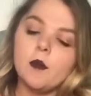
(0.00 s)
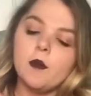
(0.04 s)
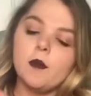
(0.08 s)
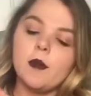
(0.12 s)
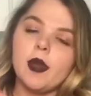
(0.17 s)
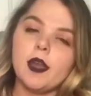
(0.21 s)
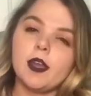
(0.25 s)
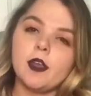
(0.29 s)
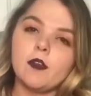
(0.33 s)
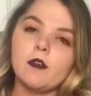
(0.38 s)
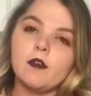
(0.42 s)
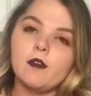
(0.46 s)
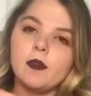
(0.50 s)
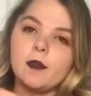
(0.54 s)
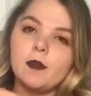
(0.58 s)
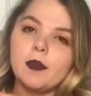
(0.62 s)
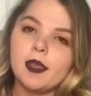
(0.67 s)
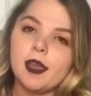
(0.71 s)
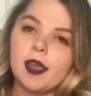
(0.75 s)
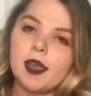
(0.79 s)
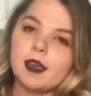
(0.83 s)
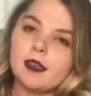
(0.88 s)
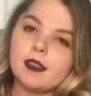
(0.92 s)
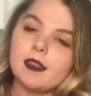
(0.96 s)
But you flip
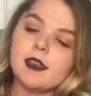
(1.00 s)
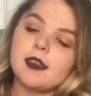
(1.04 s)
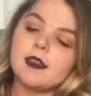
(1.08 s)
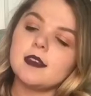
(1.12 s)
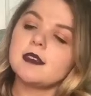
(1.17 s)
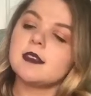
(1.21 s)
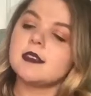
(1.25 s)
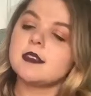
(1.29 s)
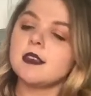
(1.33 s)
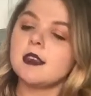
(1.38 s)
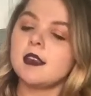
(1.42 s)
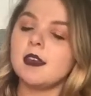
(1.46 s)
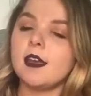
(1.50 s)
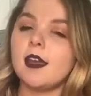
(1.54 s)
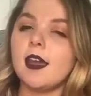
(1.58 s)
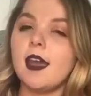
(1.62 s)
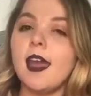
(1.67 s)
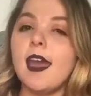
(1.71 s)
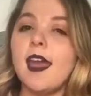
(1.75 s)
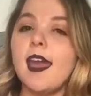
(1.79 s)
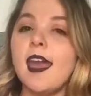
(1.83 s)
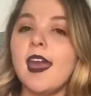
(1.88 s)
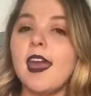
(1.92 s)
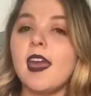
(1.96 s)
it like this,
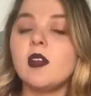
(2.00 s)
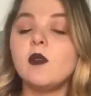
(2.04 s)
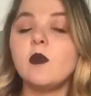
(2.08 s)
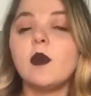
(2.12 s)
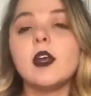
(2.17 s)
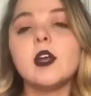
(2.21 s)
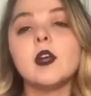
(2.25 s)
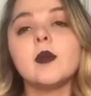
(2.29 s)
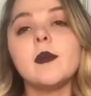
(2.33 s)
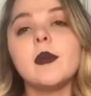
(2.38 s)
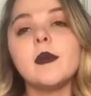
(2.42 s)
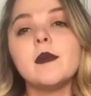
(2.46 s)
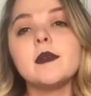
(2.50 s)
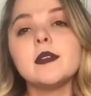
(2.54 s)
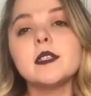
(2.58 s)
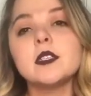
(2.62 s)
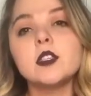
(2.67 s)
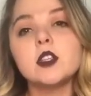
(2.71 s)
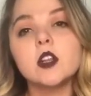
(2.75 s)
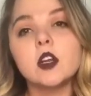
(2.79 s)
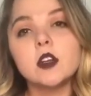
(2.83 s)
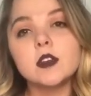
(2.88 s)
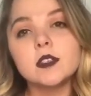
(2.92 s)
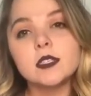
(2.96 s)
and while your
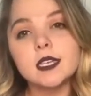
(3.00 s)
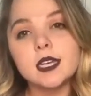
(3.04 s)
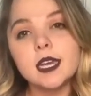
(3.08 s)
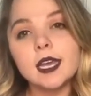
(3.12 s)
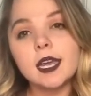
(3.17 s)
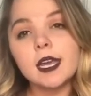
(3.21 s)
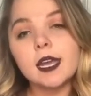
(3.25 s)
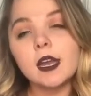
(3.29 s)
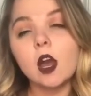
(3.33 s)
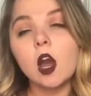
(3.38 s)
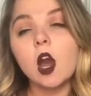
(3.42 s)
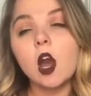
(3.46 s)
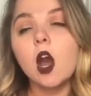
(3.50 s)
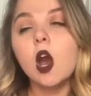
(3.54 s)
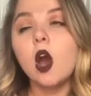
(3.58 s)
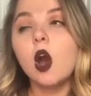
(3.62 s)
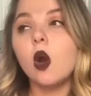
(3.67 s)
baby's nursing